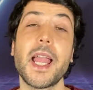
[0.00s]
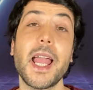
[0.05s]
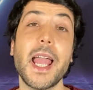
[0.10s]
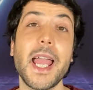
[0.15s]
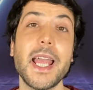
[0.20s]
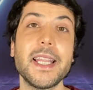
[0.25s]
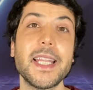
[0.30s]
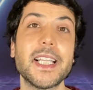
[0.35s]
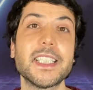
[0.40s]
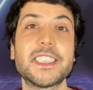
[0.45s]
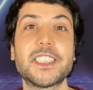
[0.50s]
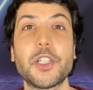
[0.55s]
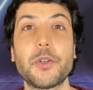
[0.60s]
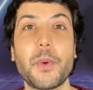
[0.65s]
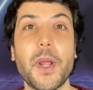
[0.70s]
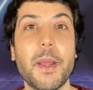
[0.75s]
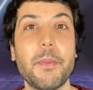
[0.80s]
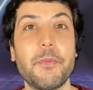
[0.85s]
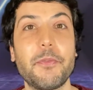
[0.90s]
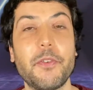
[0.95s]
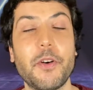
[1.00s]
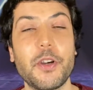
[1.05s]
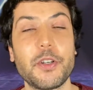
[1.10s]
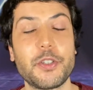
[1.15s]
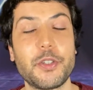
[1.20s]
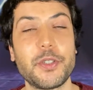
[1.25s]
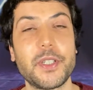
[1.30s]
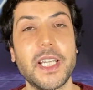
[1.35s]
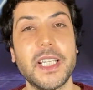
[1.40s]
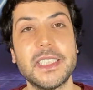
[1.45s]
And that's a wrap for
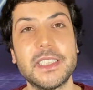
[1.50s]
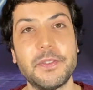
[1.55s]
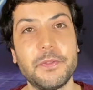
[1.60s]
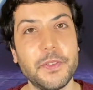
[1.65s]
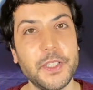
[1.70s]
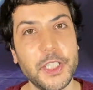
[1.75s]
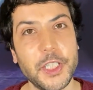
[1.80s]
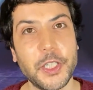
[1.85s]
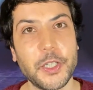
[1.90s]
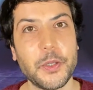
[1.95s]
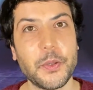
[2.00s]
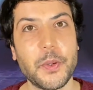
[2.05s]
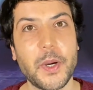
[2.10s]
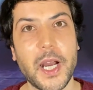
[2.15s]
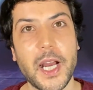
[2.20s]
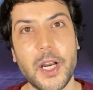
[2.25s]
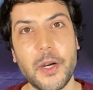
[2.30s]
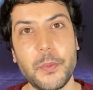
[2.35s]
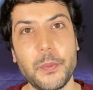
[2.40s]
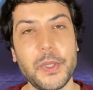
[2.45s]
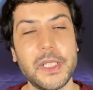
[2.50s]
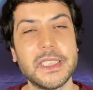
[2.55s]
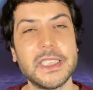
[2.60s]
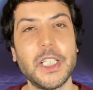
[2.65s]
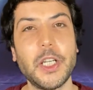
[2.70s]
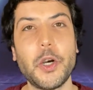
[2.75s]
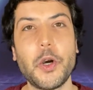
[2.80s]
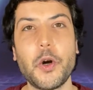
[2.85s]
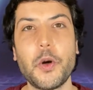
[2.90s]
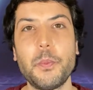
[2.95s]
today's video. I really
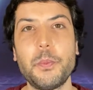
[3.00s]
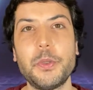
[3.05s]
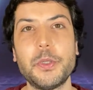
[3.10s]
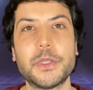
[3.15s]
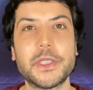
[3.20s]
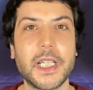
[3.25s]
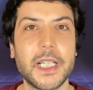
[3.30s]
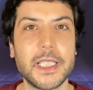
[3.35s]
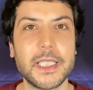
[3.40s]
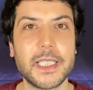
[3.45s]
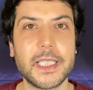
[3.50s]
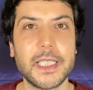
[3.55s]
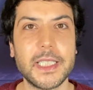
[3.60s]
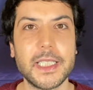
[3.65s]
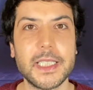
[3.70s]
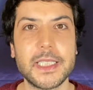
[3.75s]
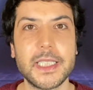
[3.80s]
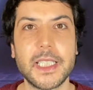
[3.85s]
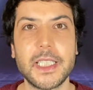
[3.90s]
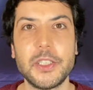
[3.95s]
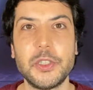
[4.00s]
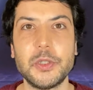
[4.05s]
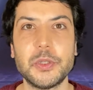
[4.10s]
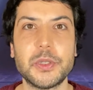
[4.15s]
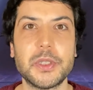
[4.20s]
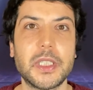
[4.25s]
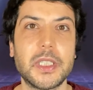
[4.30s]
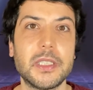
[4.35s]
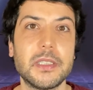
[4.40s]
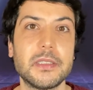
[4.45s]
hope you like it and you
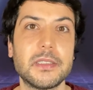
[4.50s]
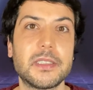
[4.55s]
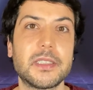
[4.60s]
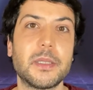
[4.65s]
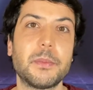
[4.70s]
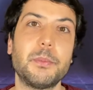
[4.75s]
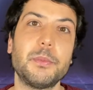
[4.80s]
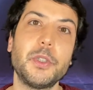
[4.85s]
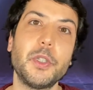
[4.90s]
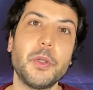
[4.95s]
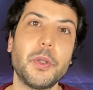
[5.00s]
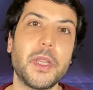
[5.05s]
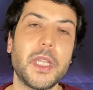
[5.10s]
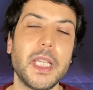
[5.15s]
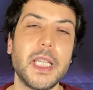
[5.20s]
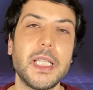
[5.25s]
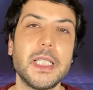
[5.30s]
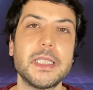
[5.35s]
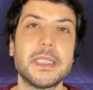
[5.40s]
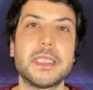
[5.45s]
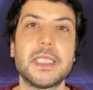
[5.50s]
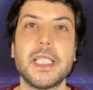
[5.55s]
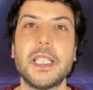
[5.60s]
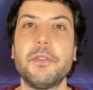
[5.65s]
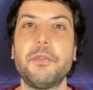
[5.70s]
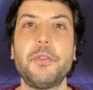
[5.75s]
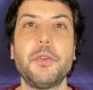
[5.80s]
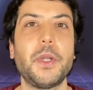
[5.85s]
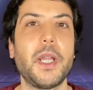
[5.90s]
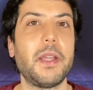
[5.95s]
learn some new things.
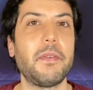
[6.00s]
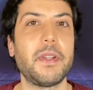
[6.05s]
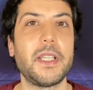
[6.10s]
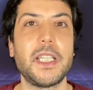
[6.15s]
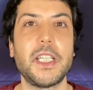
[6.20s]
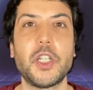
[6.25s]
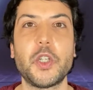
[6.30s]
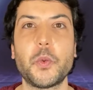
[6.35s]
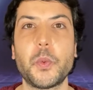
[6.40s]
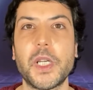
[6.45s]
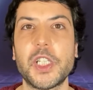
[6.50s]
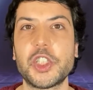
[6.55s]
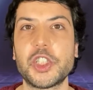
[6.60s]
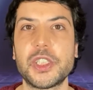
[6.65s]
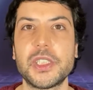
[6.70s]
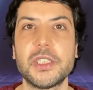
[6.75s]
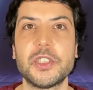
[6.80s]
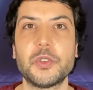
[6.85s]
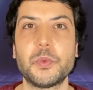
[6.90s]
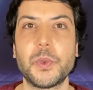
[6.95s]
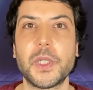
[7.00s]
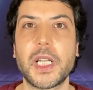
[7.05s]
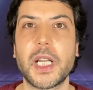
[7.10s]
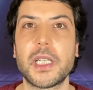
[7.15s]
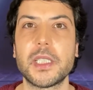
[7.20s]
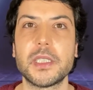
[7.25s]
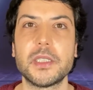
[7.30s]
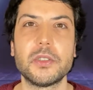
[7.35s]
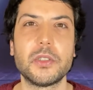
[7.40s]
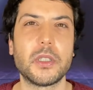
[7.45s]
If you have any questions
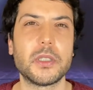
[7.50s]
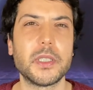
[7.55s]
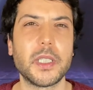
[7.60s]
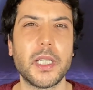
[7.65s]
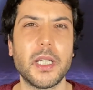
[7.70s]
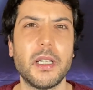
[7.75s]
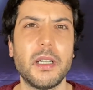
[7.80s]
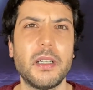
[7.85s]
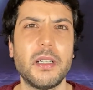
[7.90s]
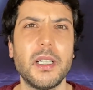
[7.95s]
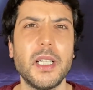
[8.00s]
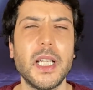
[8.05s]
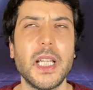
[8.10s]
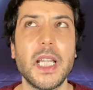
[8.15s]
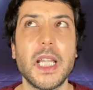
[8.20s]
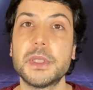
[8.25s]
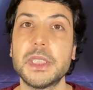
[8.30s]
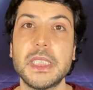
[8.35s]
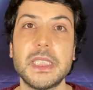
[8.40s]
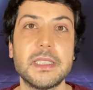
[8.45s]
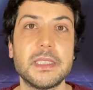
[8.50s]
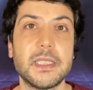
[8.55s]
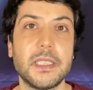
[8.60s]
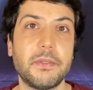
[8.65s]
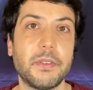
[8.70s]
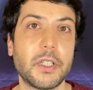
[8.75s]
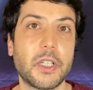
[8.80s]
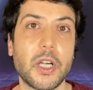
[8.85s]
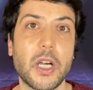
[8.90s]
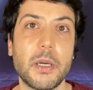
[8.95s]
regarding doll hair, please
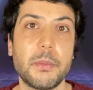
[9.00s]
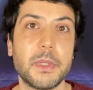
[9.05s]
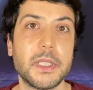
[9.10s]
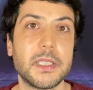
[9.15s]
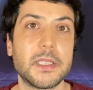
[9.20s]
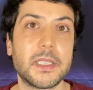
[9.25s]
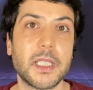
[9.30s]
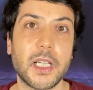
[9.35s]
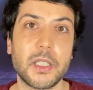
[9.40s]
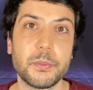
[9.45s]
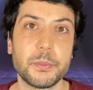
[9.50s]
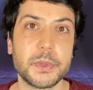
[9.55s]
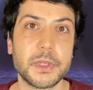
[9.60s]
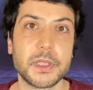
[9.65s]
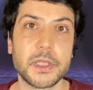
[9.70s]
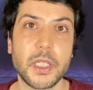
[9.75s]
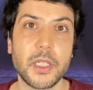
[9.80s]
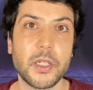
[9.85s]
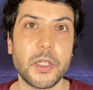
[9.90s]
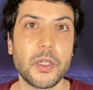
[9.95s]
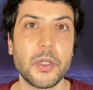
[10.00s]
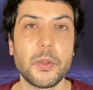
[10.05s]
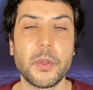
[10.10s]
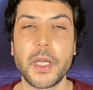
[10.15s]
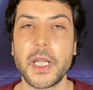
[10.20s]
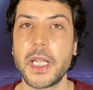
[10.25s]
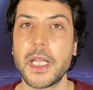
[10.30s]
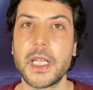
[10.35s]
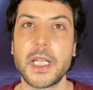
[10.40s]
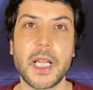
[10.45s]
leave a comment down below
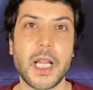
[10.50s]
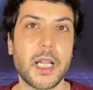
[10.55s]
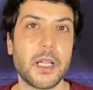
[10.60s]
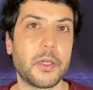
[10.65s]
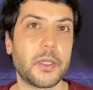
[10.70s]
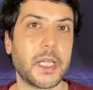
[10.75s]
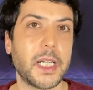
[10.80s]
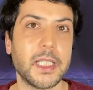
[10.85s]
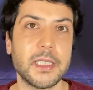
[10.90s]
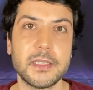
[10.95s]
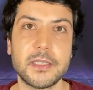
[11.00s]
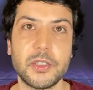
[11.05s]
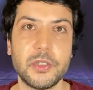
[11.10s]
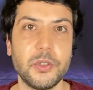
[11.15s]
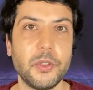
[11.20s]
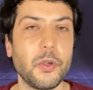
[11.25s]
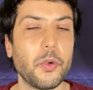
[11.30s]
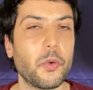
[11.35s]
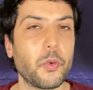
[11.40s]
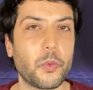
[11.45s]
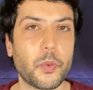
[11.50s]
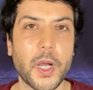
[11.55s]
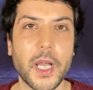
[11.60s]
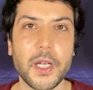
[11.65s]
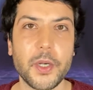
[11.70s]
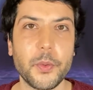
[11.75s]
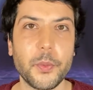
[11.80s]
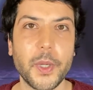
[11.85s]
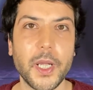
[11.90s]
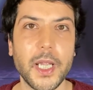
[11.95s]
and I'll answer you right
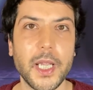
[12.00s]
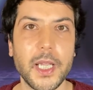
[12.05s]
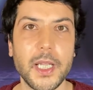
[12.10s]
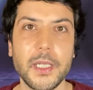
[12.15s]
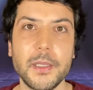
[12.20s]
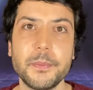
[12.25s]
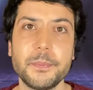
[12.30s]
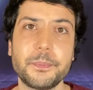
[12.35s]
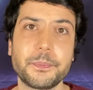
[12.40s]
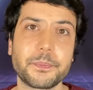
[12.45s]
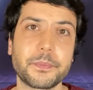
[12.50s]
away.